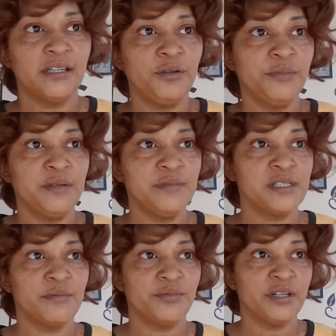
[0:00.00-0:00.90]
gotta go make me
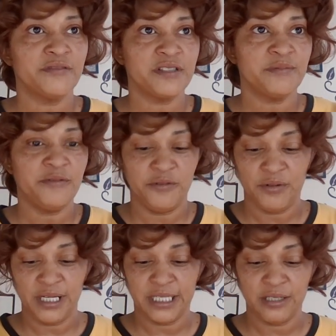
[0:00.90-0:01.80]
some breakfast
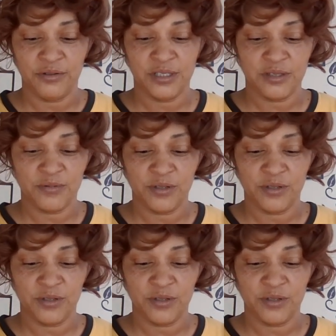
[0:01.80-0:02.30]
before I get on this